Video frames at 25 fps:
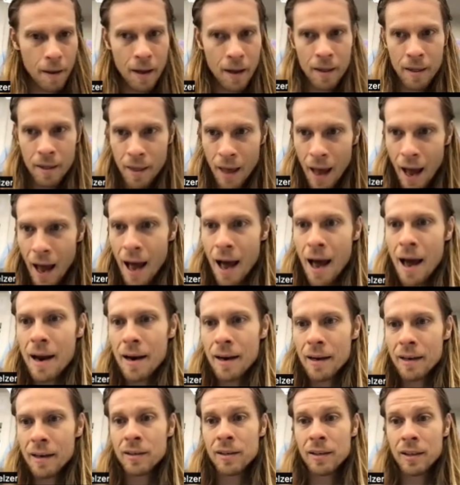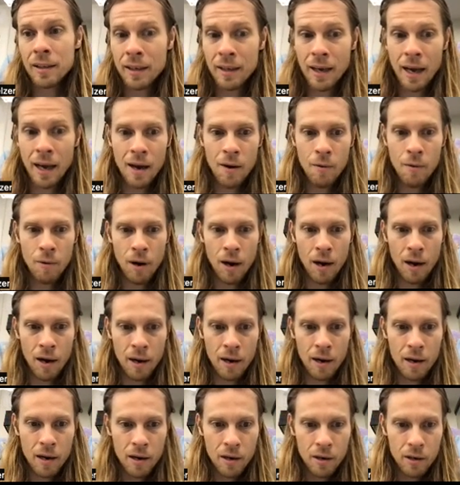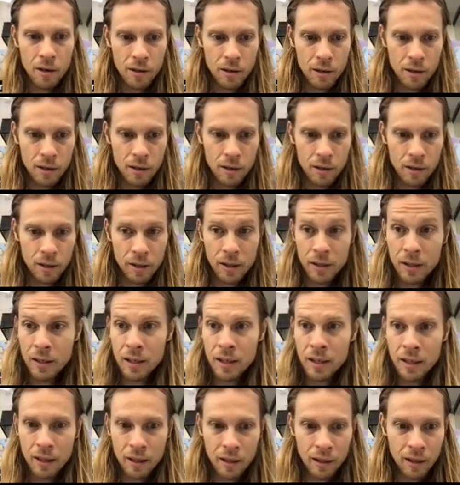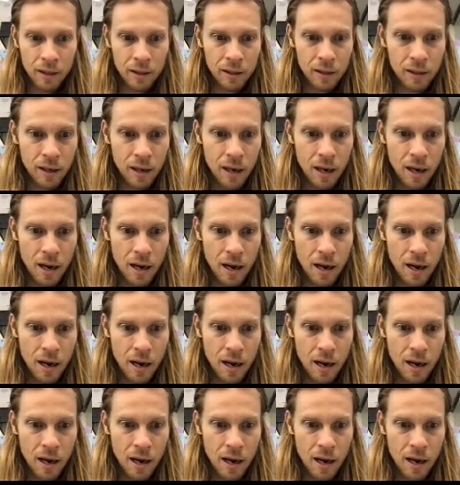And that is the gateway to seeing this.